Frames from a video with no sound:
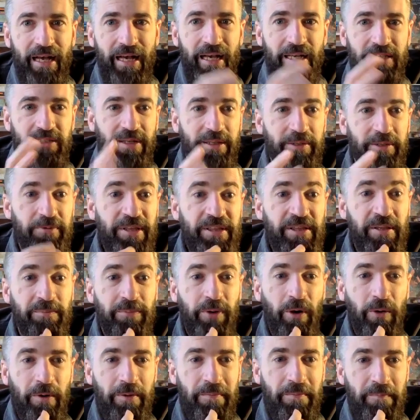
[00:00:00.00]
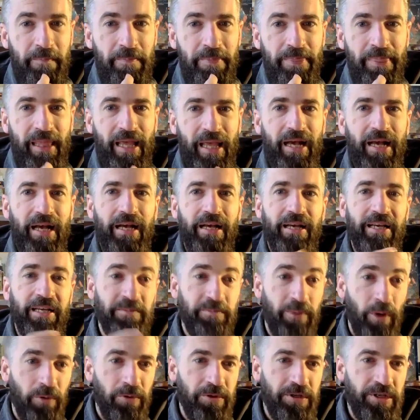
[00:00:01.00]
So I'll read the poem in
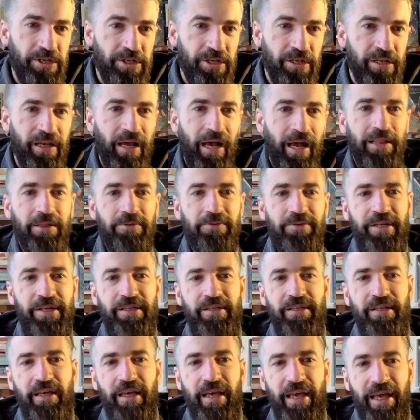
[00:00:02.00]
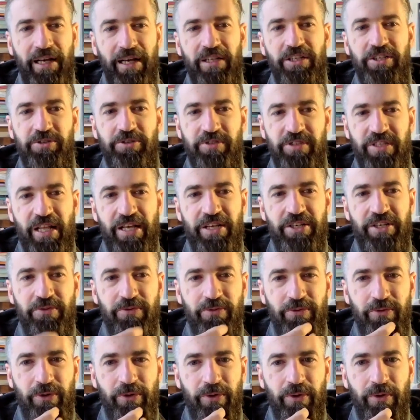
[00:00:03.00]
Polish. I'll read the English translation
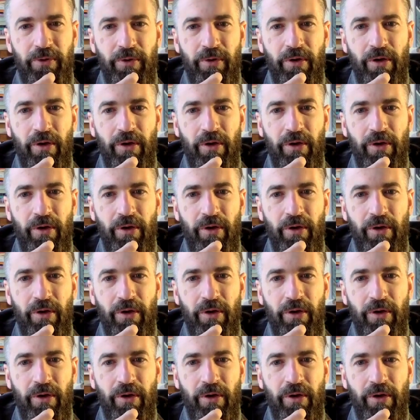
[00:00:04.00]
for you.